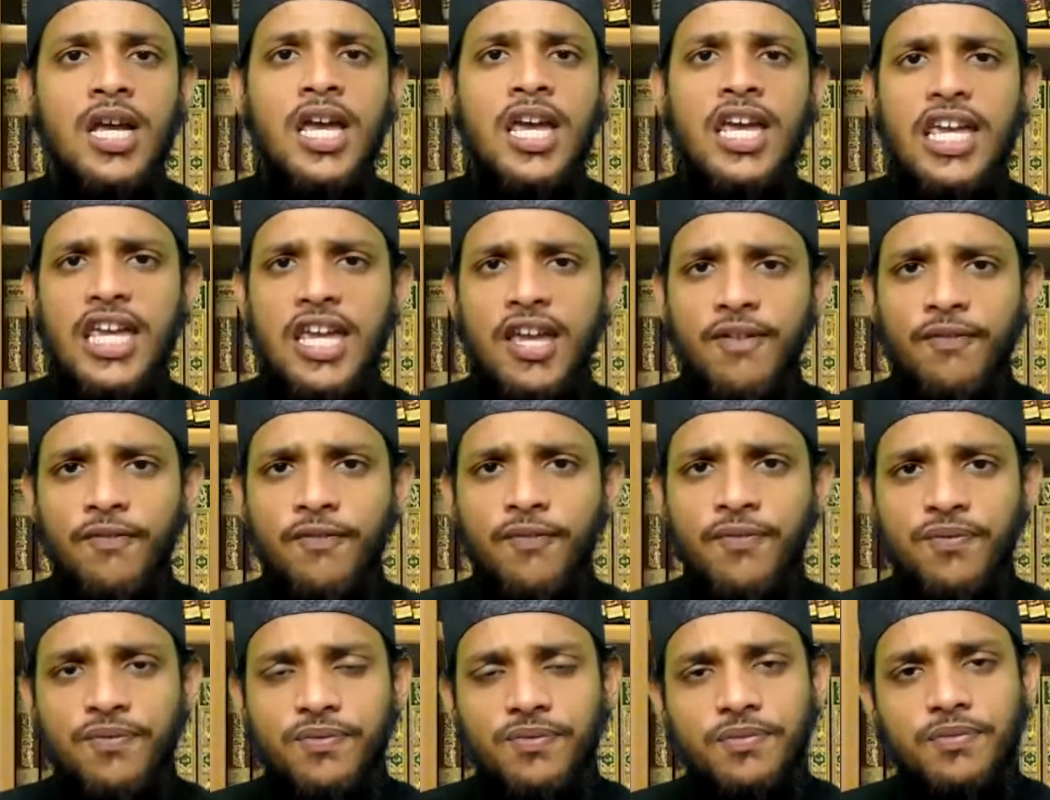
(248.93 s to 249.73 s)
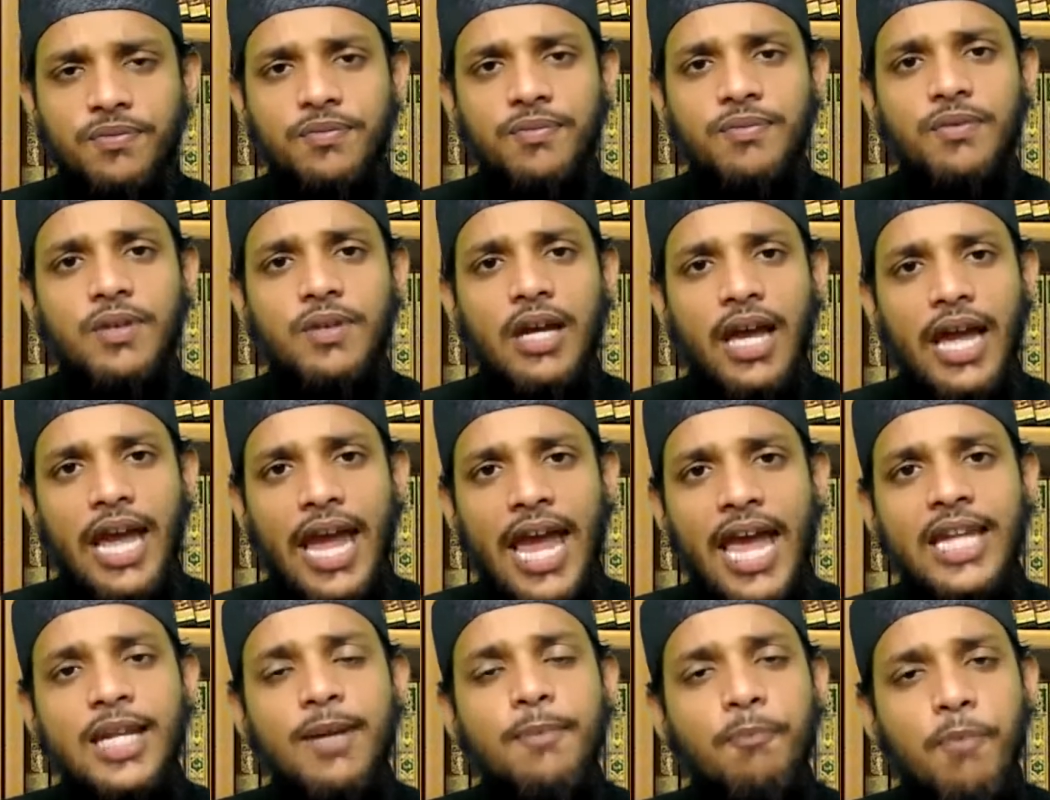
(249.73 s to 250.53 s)
If
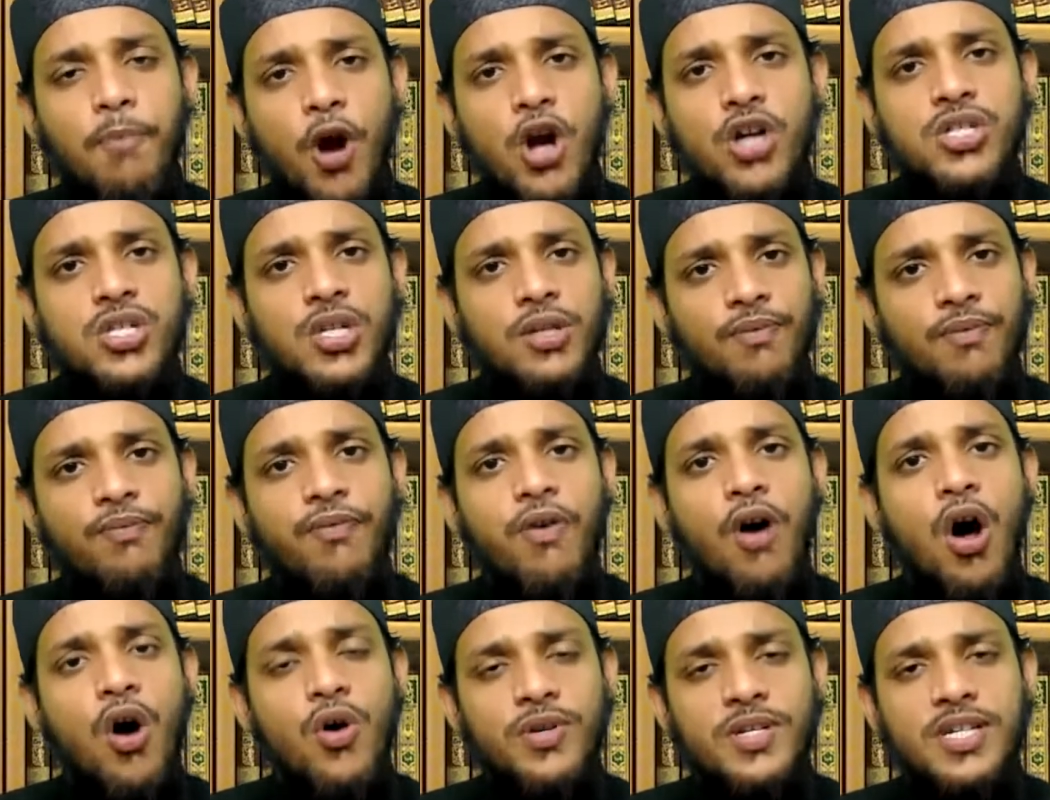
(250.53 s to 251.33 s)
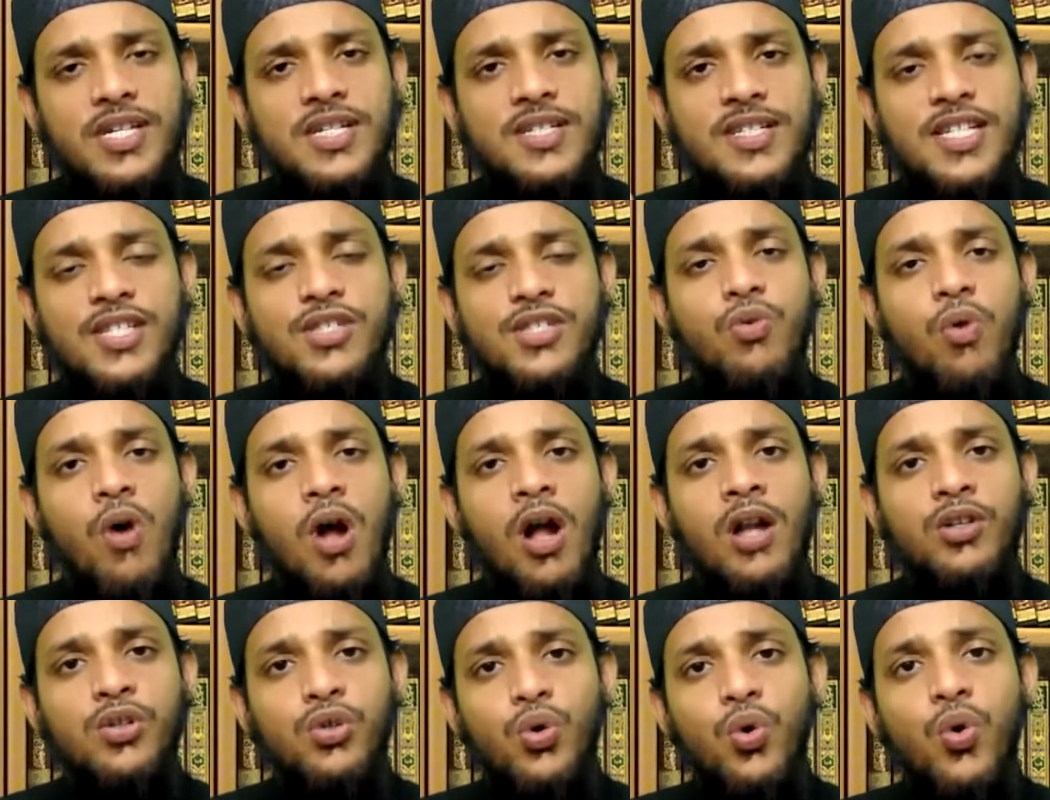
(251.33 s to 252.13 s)
any person found in this
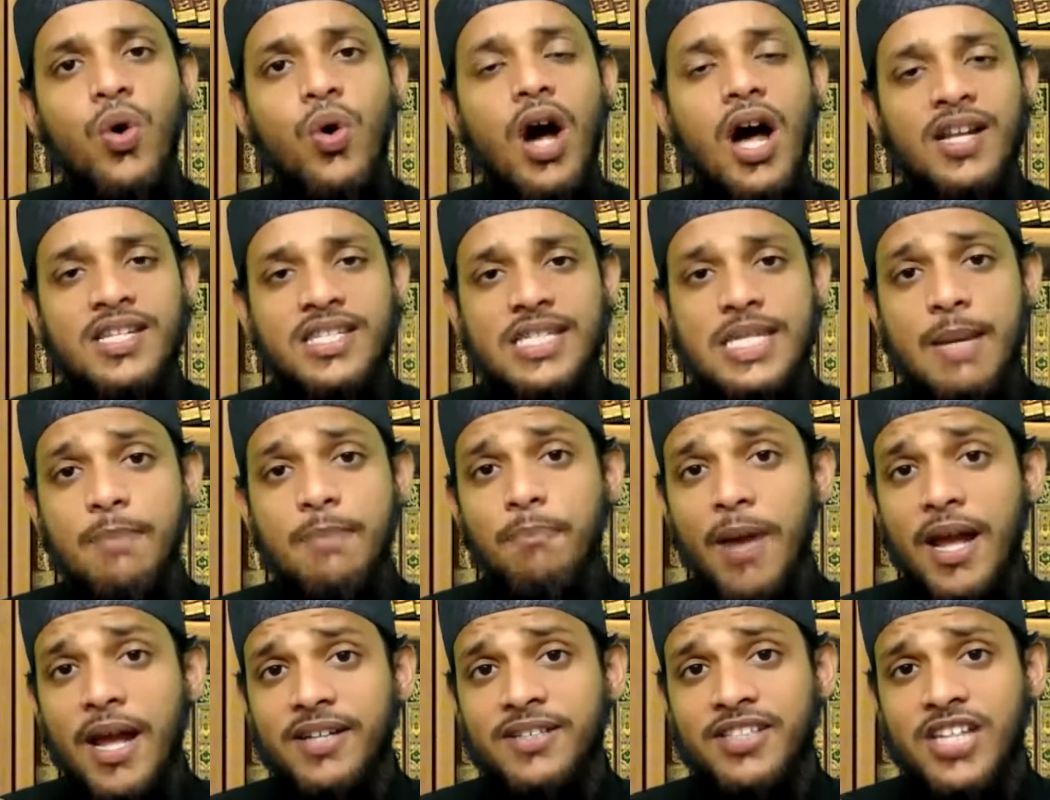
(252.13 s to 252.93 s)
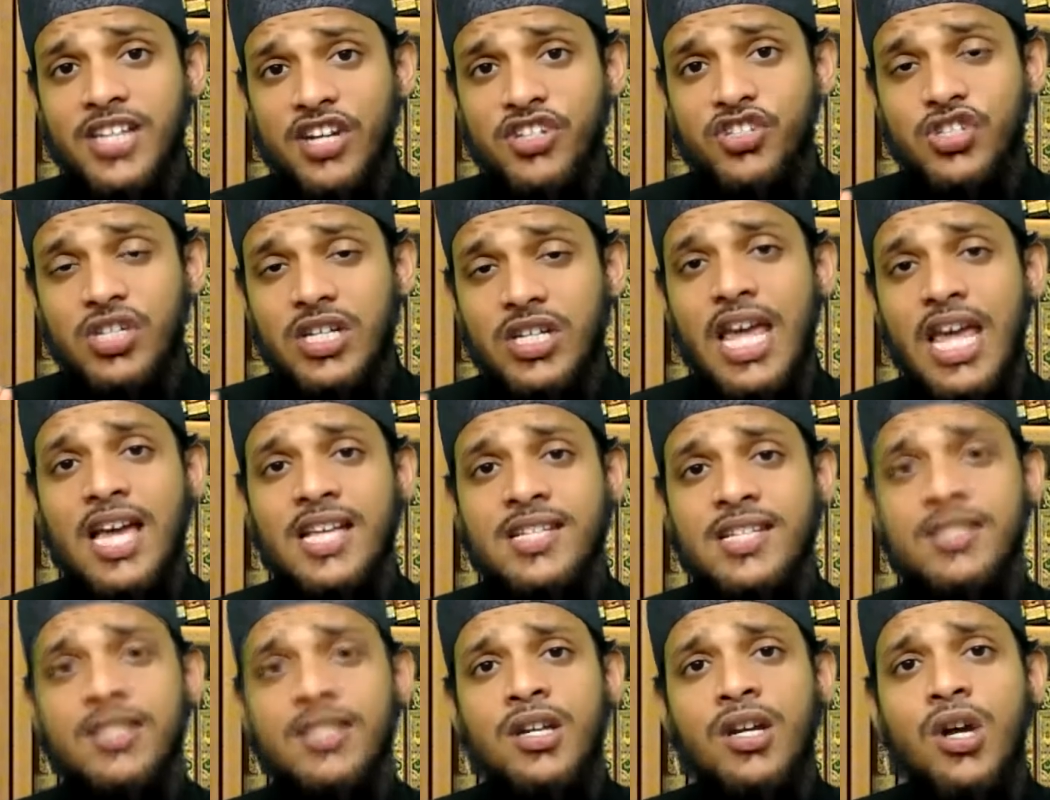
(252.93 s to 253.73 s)
world who are
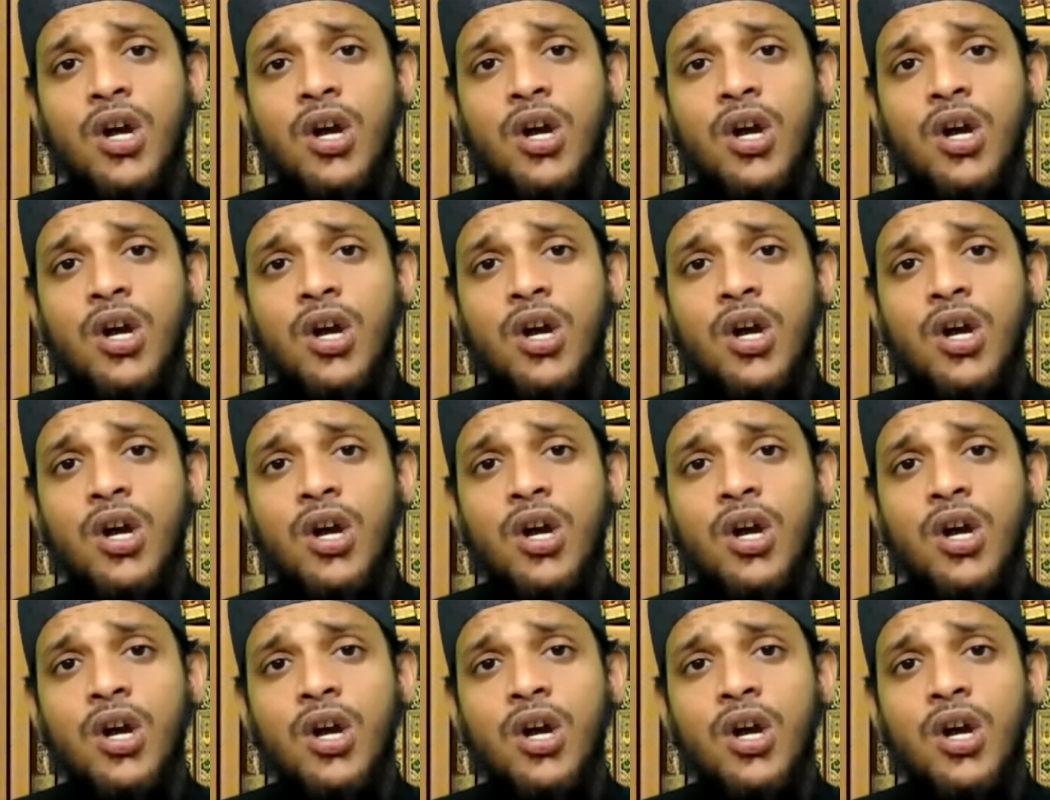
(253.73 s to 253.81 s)
dependentless,